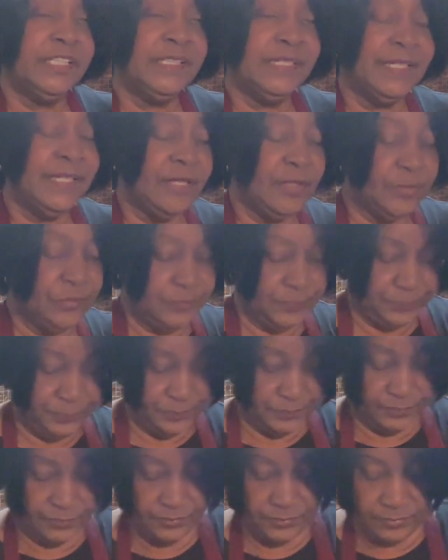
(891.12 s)
it out.
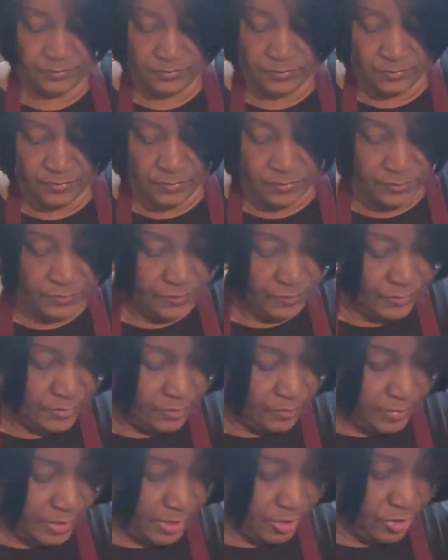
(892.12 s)

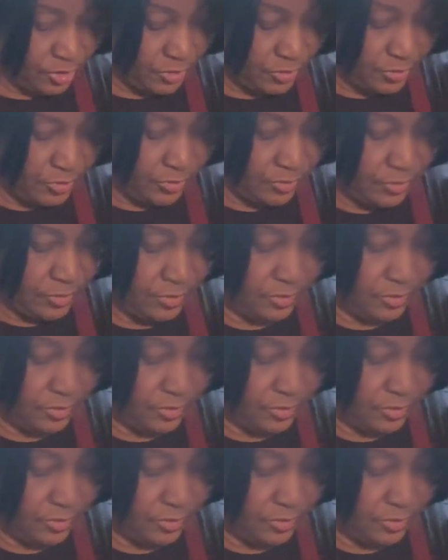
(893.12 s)
Make sure